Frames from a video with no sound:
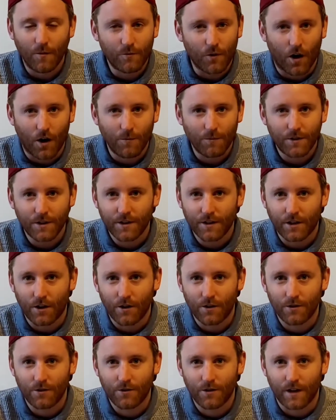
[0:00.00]
going to go
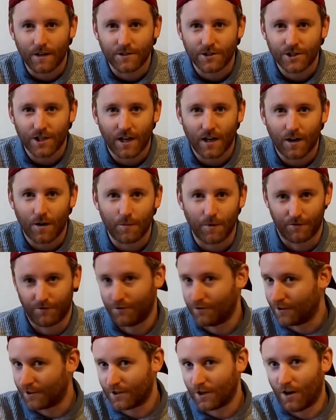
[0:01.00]
and chat up, if
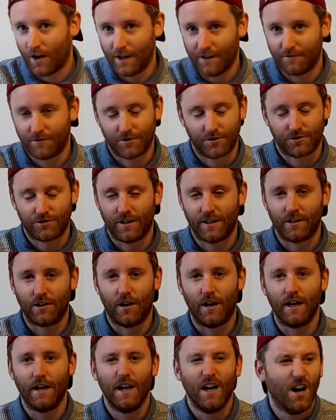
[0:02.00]
you're a guy, if you're a straight
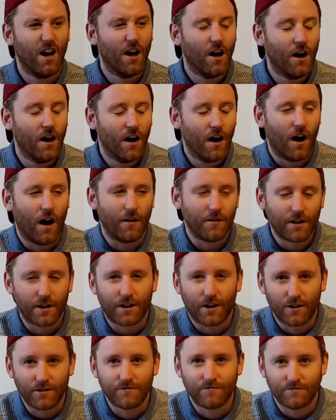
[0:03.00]
guy, I'm going to
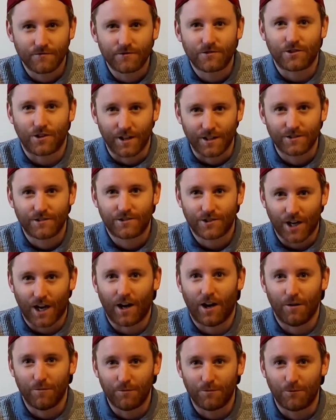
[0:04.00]
go and try and chat
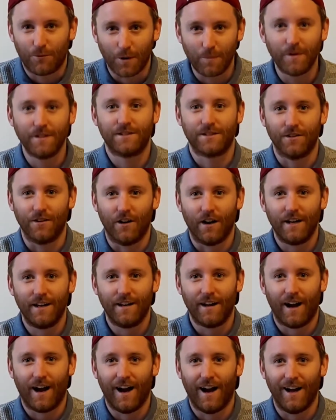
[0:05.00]
up women
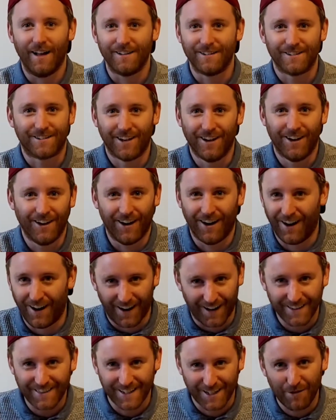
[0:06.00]
tonight, and
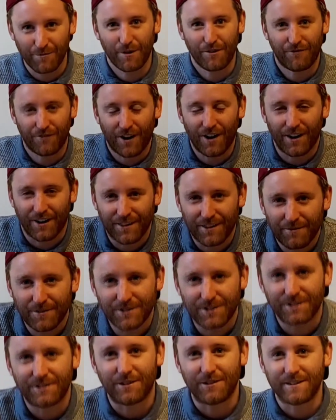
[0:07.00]
I think it'll be fun. I think we
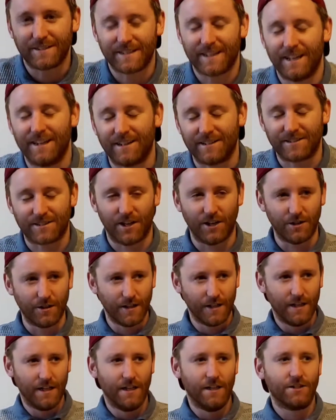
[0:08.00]
should do it together. So
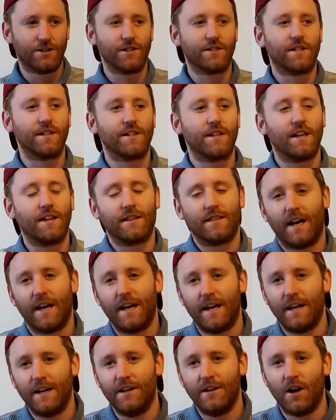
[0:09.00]
just so that
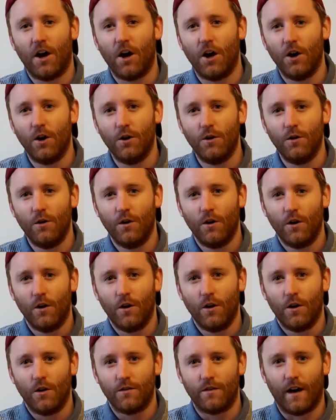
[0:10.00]
they know
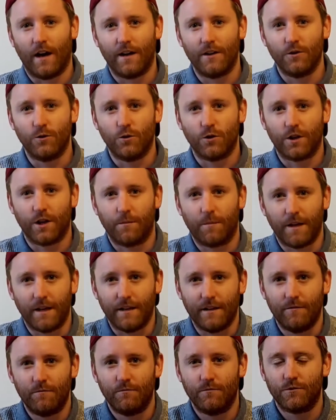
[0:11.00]
that you're going to
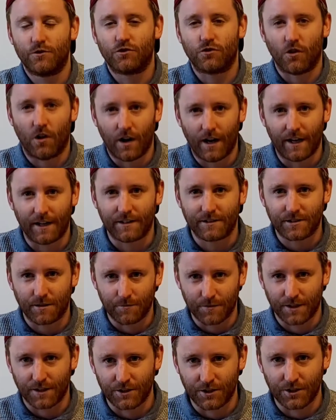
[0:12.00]
be trying
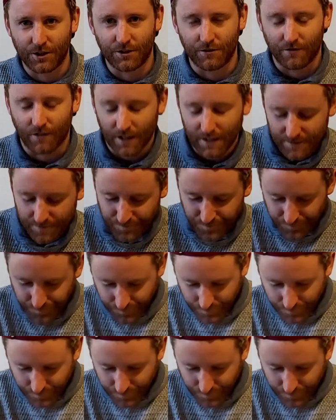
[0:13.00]
something new, right?